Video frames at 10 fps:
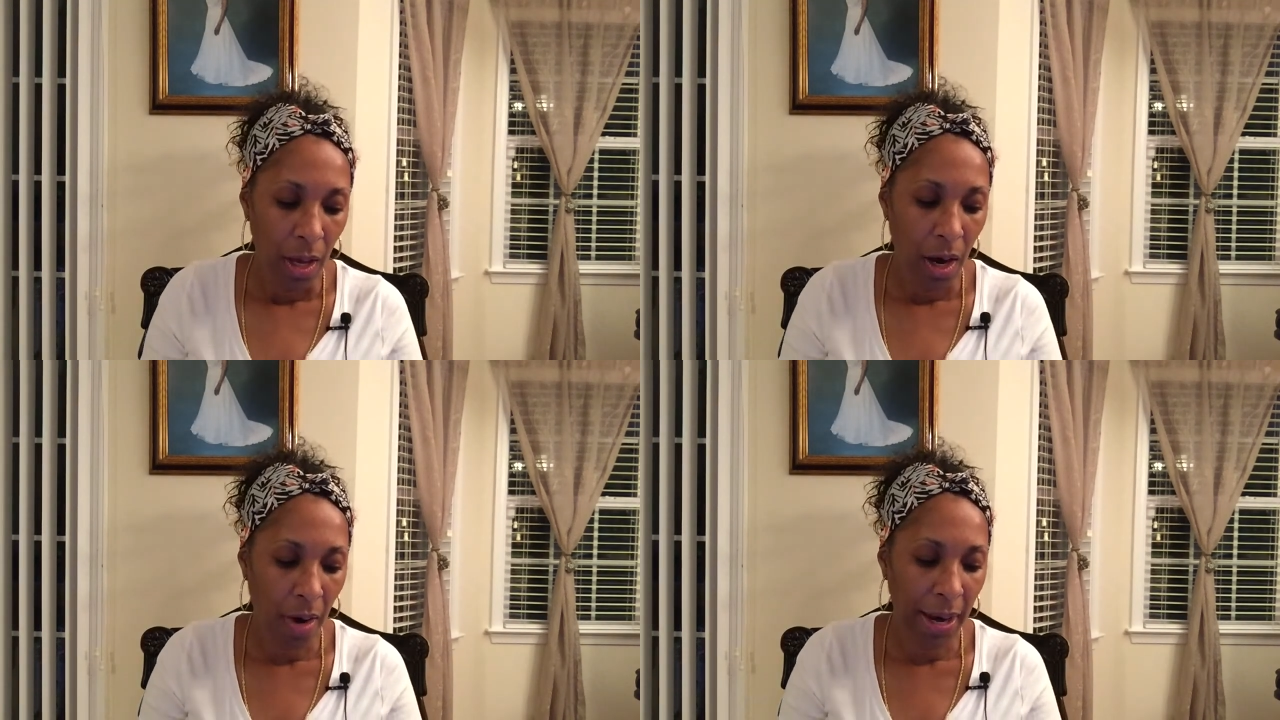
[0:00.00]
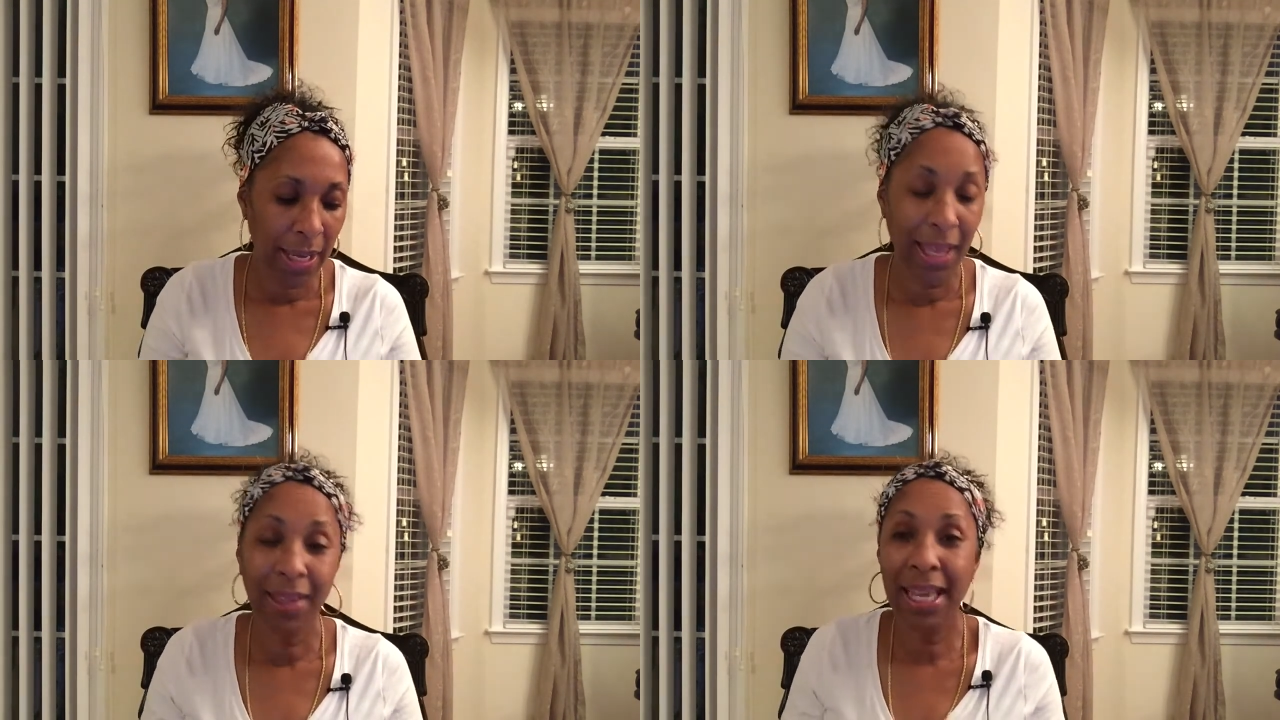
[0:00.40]
All right,
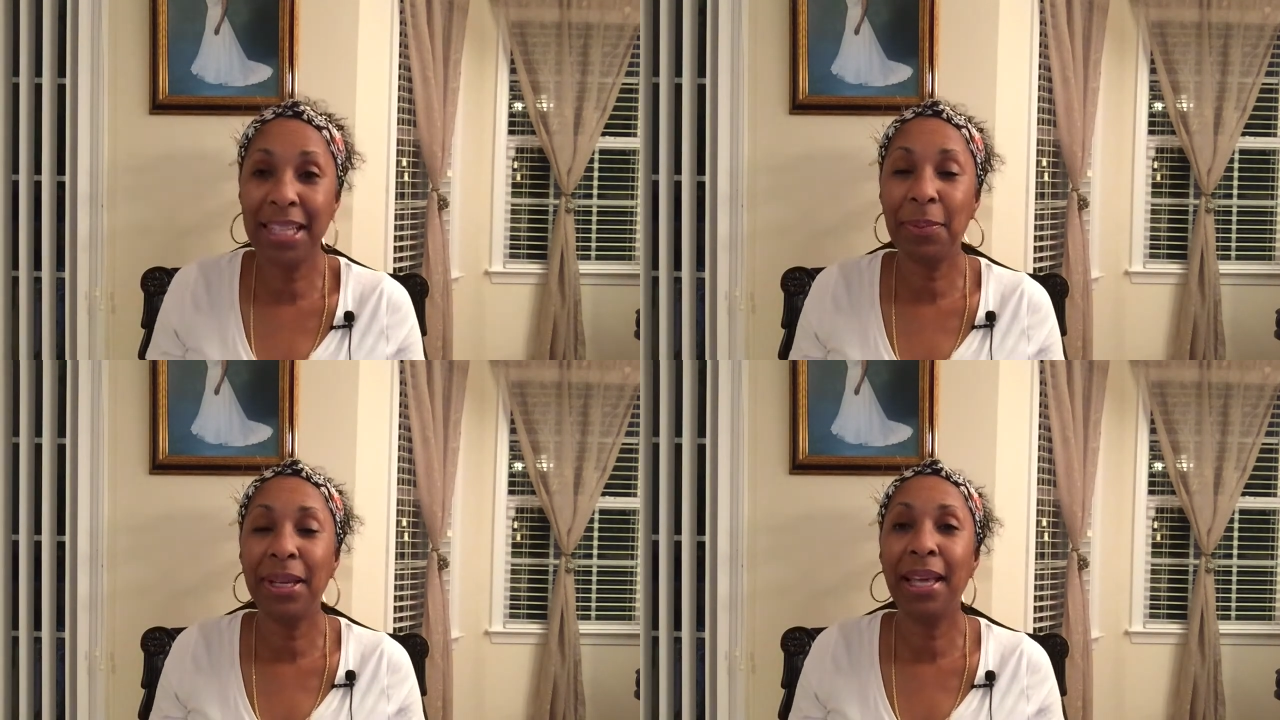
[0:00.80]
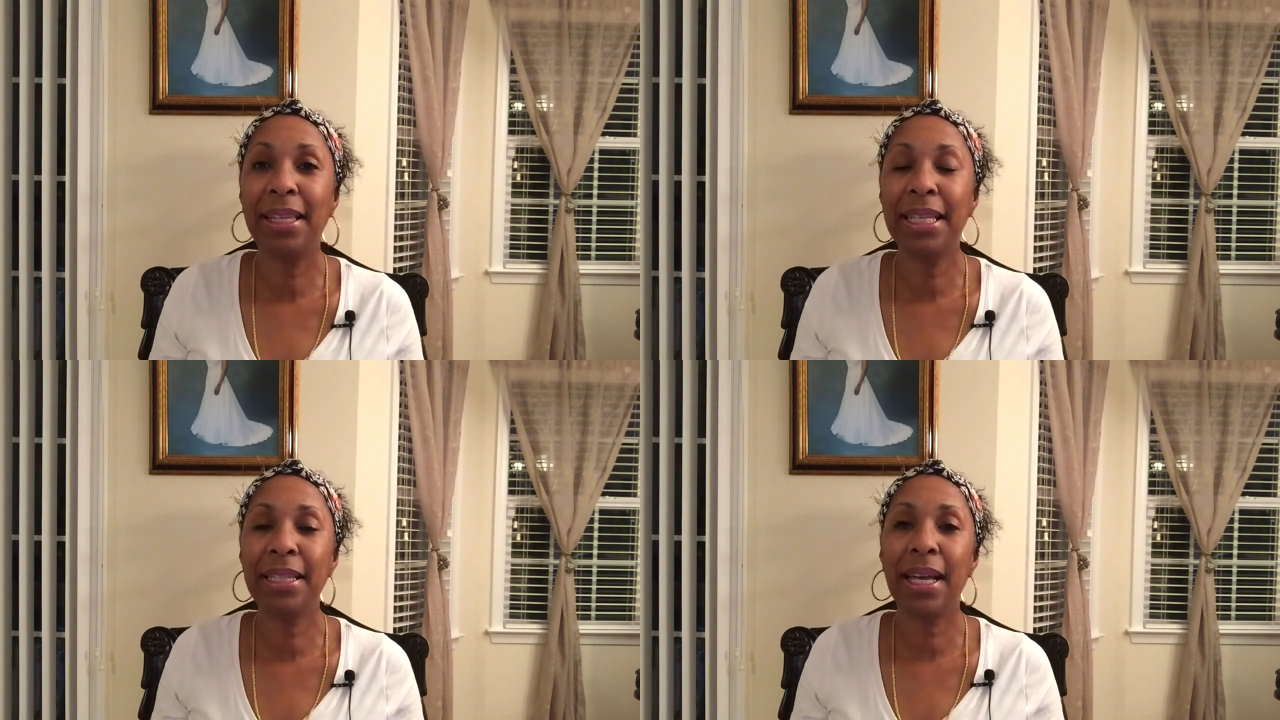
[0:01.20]
and last but not
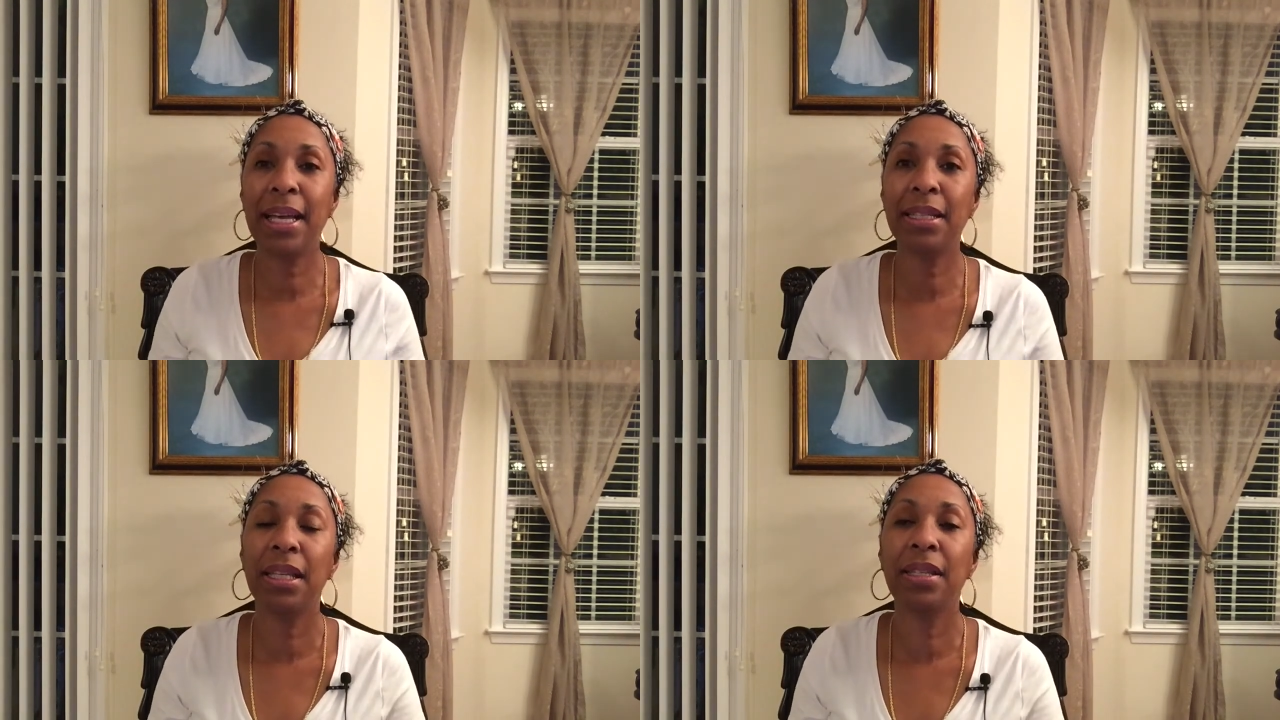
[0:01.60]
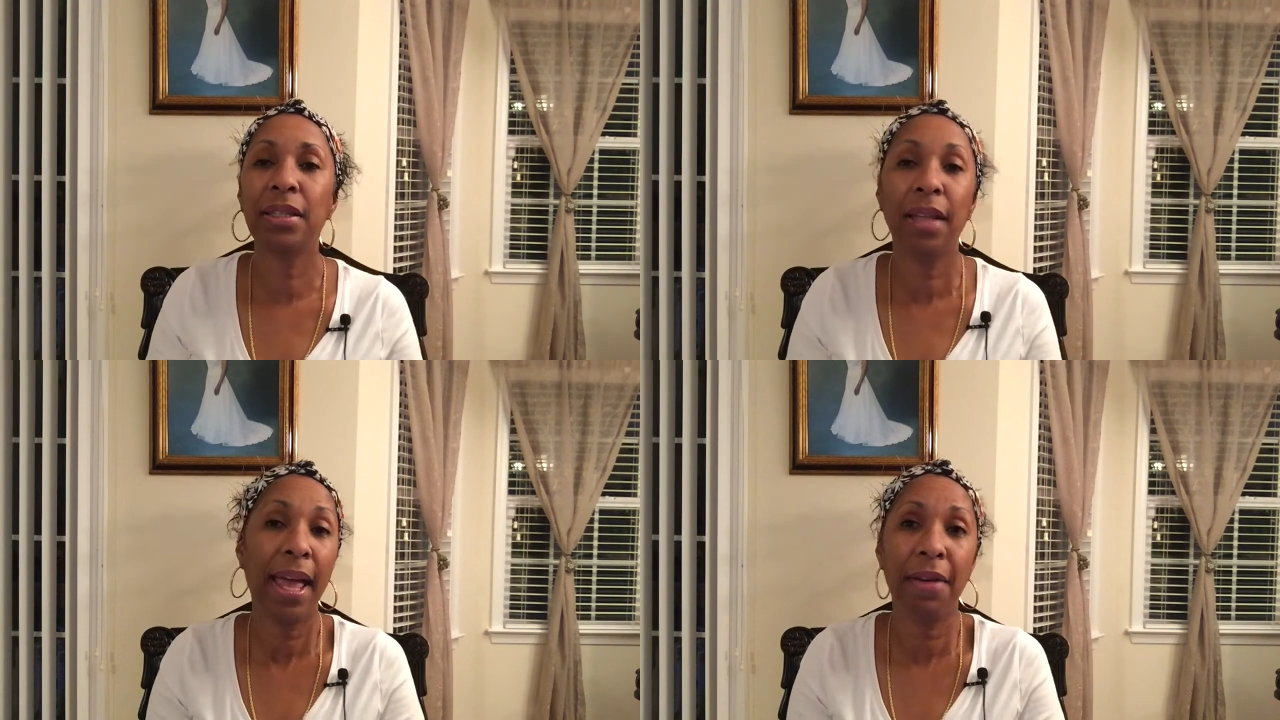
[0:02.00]
least, guys, is
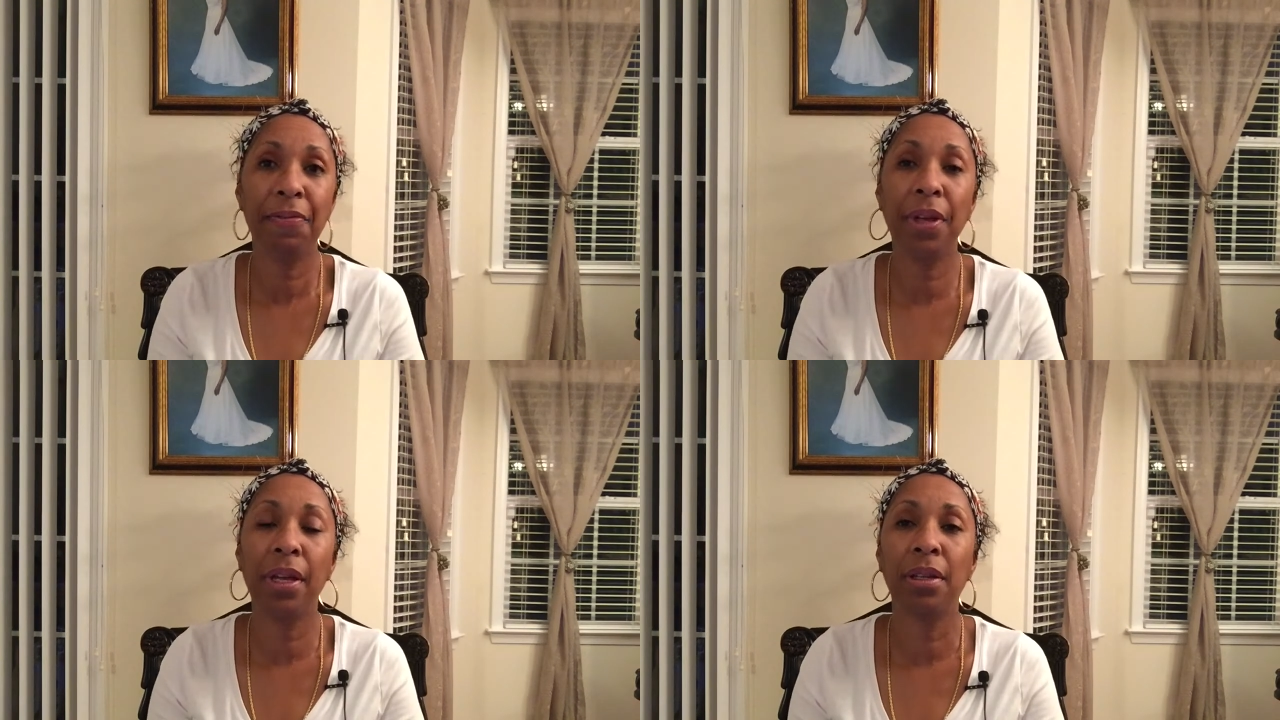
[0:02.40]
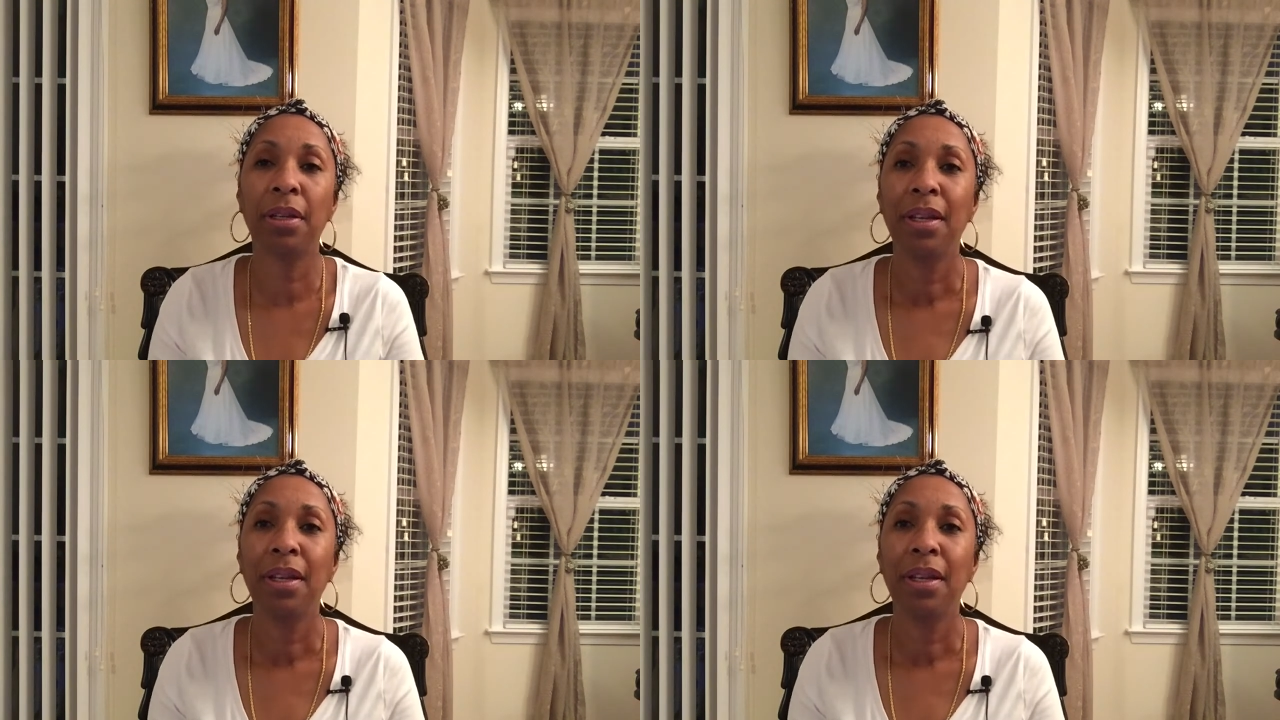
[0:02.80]
have fun.